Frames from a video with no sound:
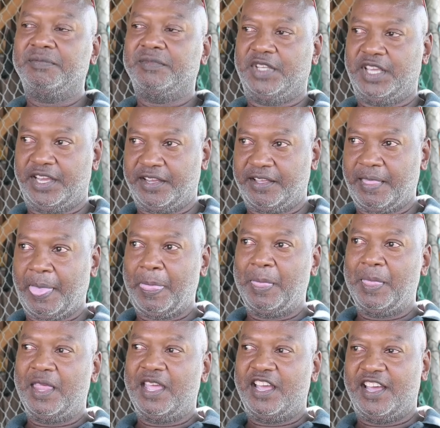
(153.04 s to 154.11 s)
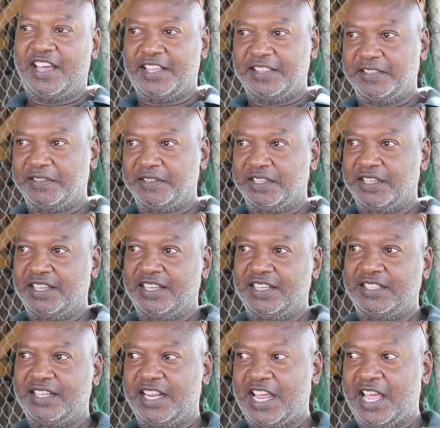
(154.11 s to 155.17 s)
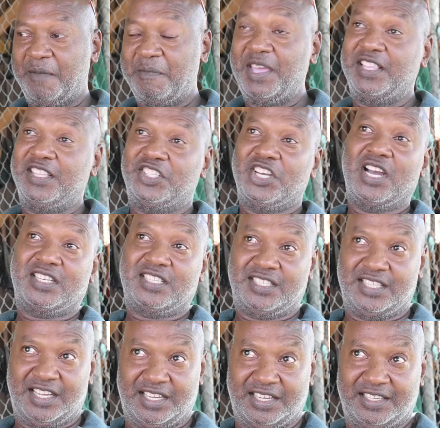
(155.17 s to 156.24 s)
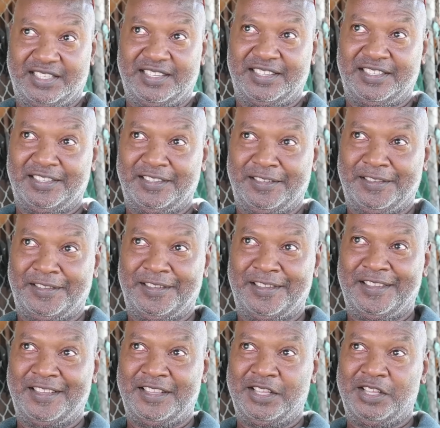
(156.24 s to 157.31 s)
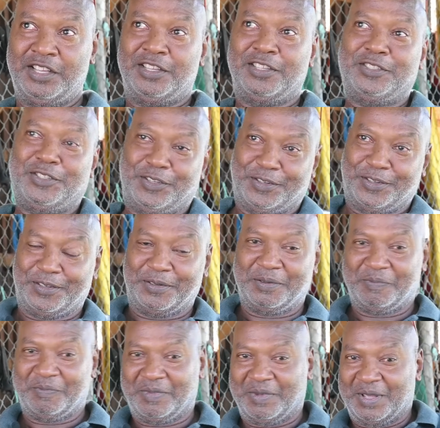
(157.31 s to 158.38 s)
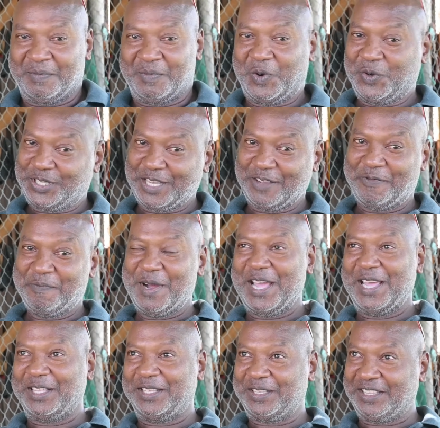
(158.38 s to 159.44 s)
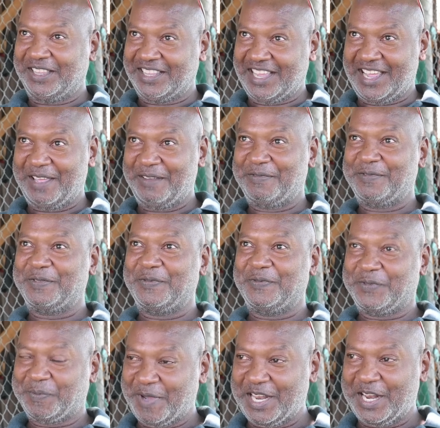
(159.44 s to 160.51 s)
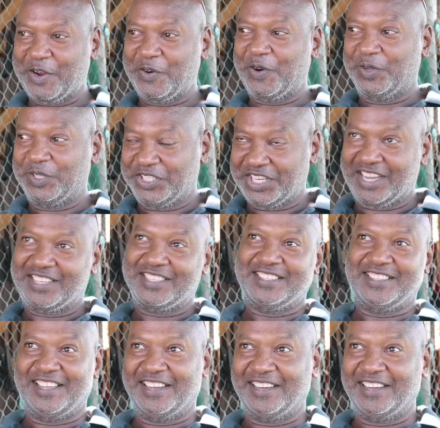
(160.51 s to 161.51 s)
Yeah. And then I met Jackson. So most of my life spent around Jackson.